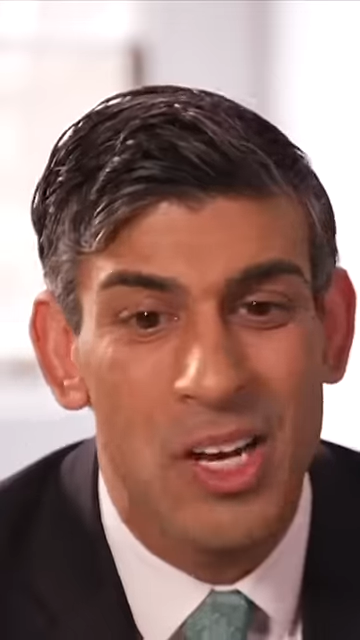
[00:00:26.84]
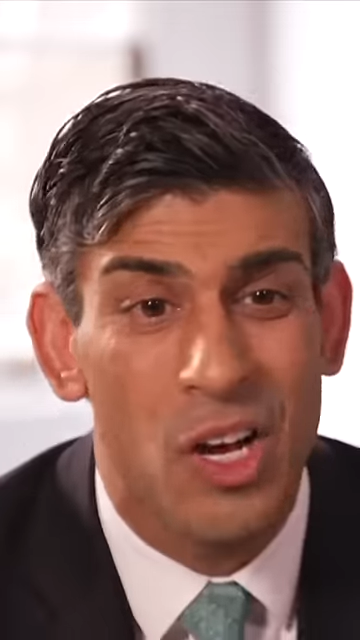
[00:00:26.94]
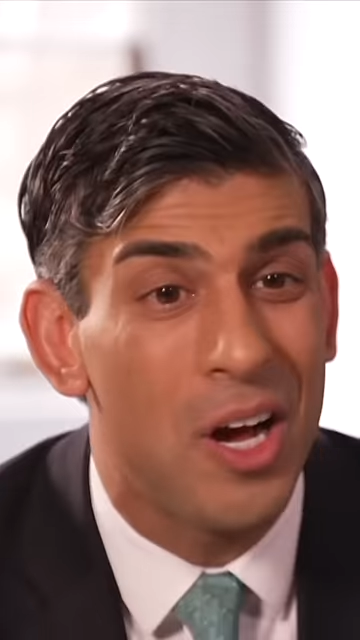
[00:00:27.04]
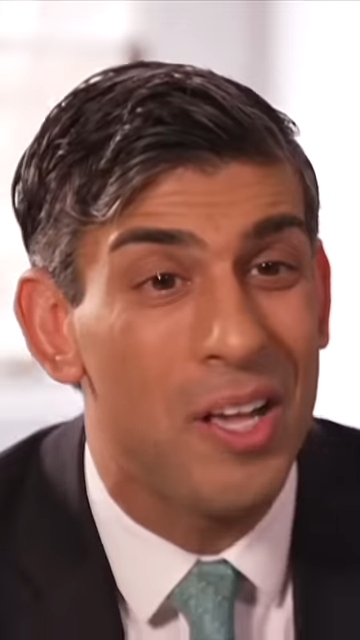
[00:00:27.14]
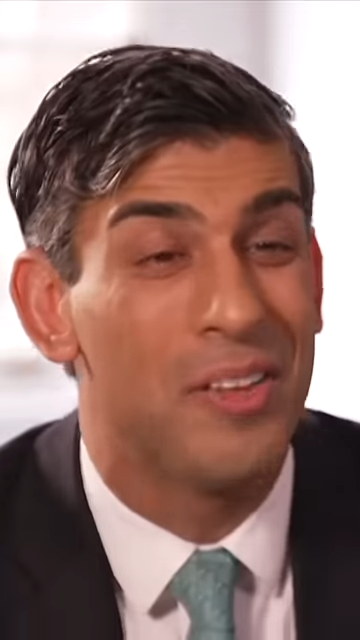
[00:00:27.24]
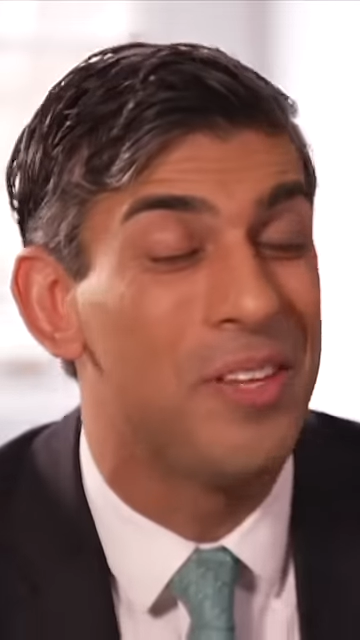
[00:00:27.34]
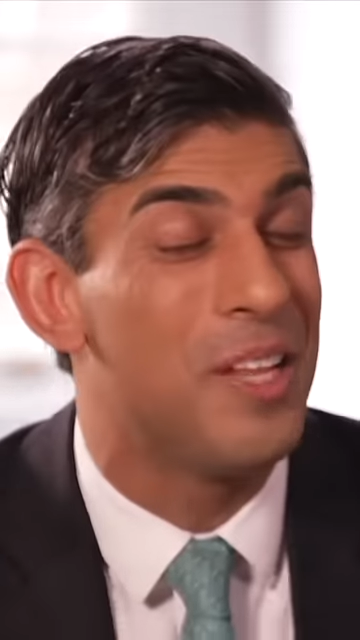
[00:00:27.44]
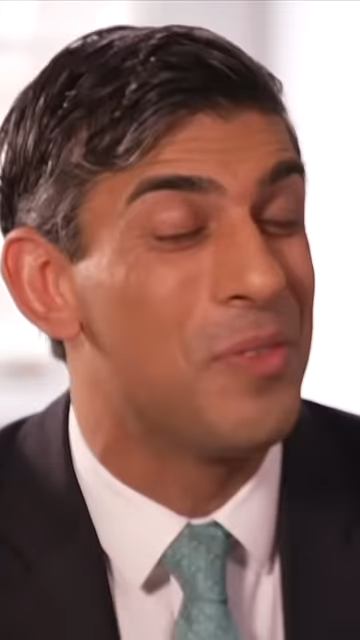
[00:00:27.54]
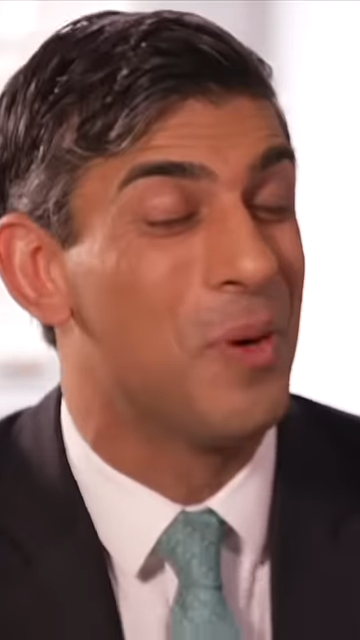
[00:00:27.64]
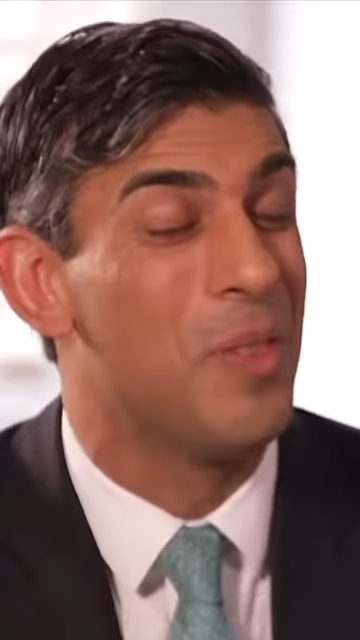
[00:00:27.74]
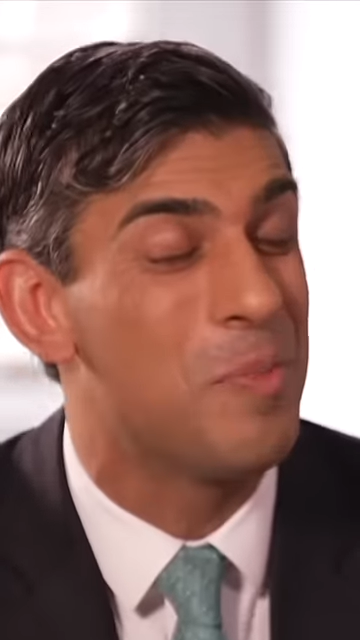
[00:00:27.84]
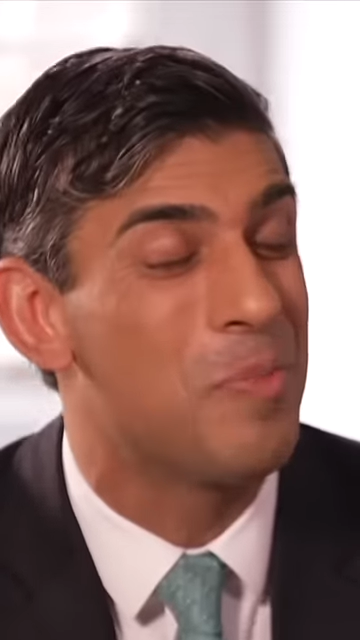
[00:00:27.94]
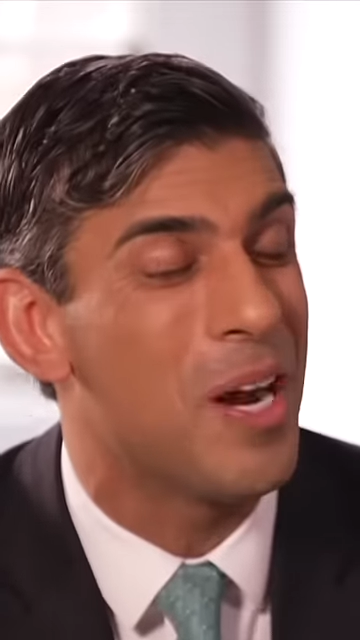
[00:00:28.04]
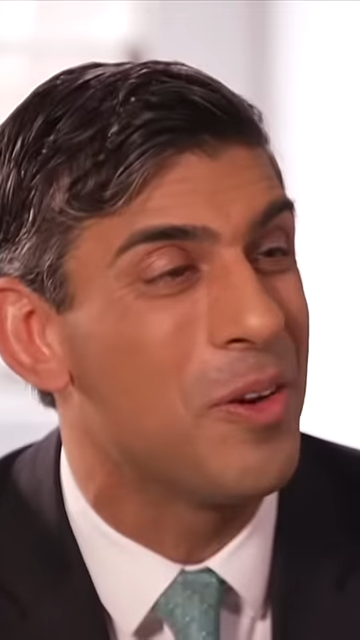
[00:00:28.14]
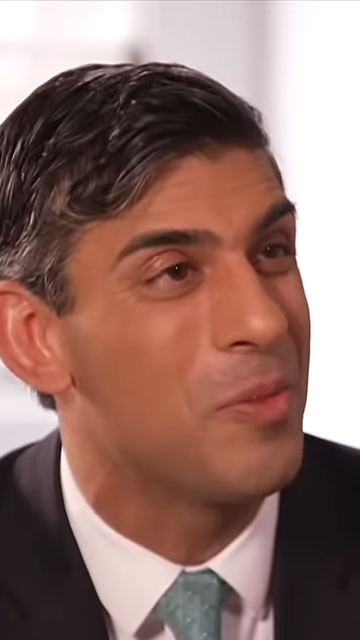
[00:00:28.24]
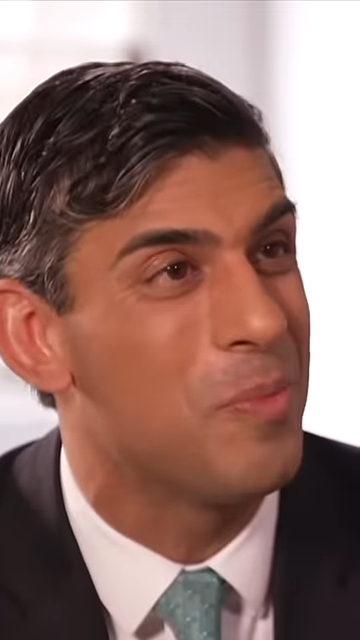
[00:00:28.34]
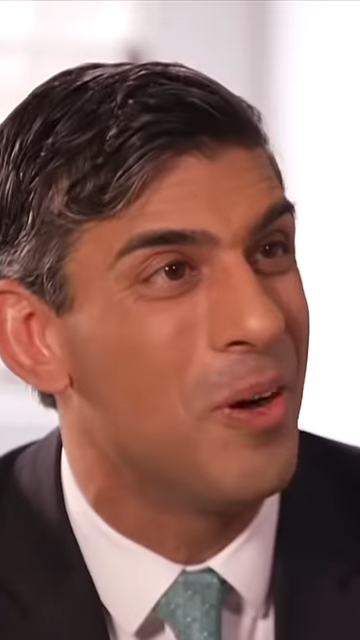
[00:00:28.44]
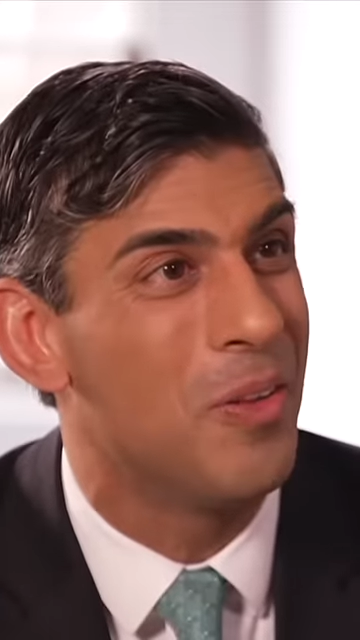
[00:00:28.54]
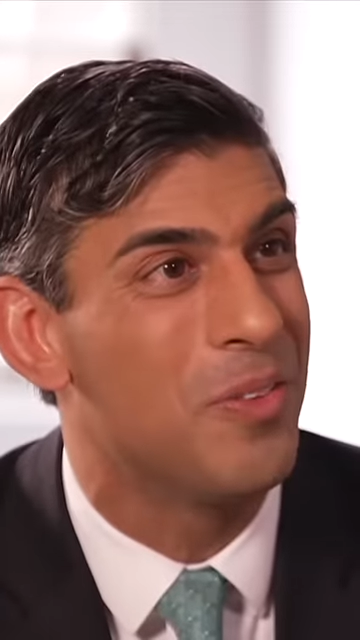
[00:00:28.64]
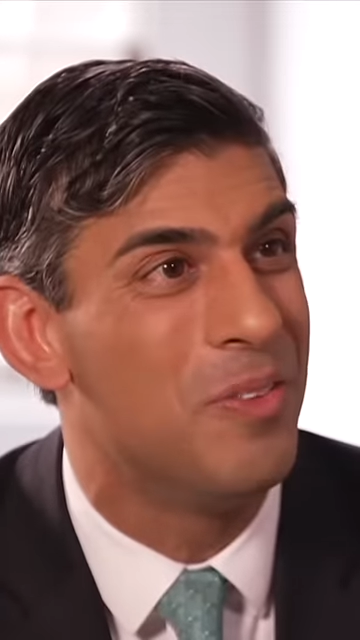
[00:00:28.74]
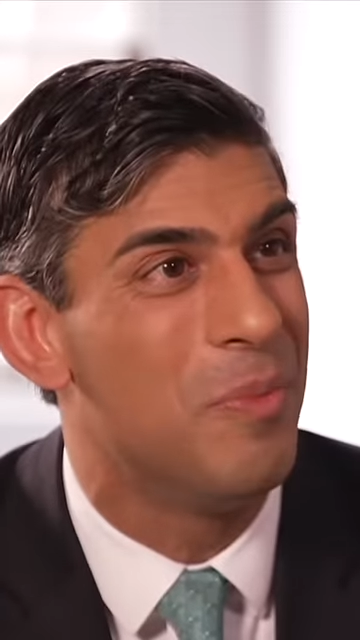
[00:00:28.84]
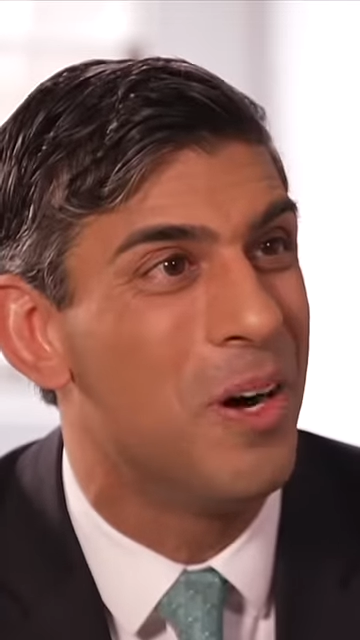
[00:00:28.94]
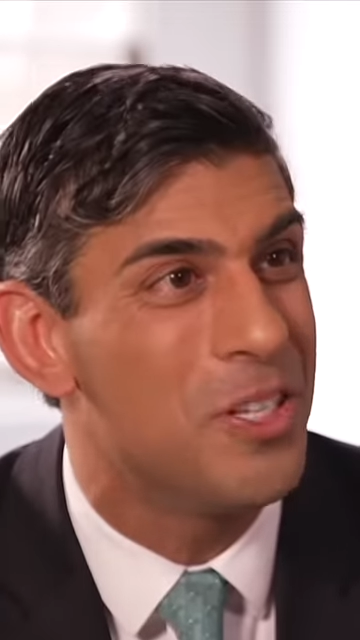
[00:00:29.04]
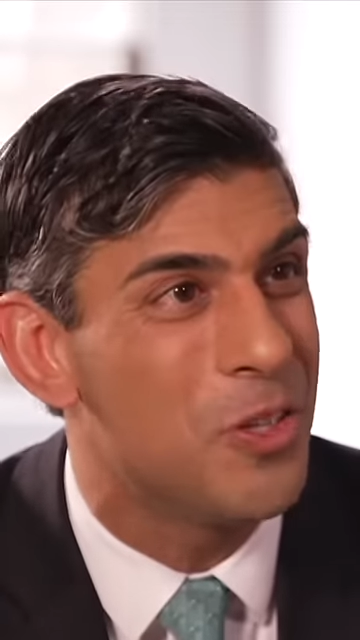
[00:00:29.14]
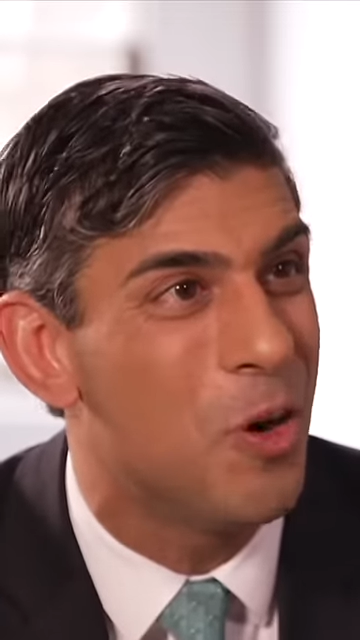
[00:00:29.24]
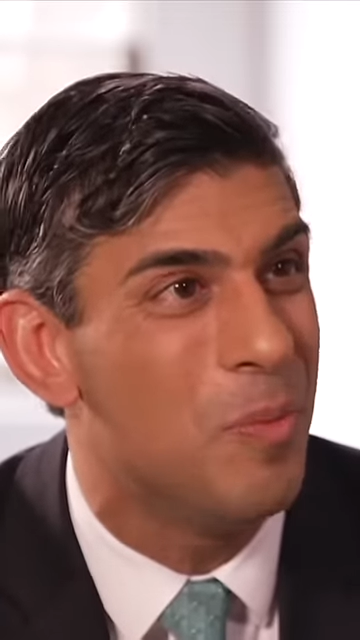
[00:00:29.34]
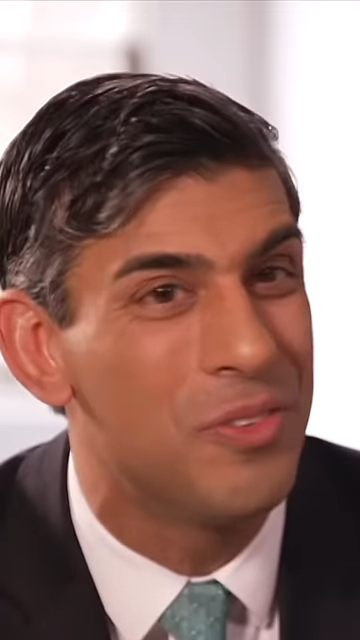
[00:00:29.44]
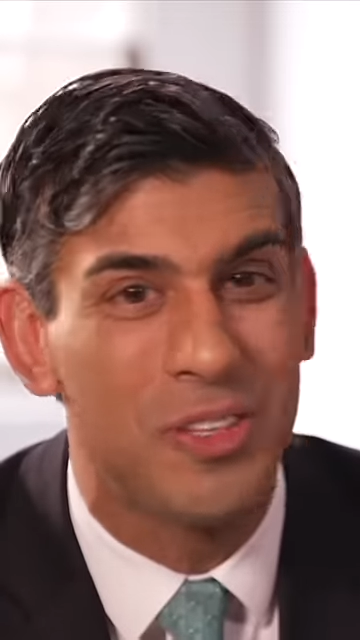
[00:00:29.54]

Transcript: Look, I, I, said it's one of the proudest parts of my job is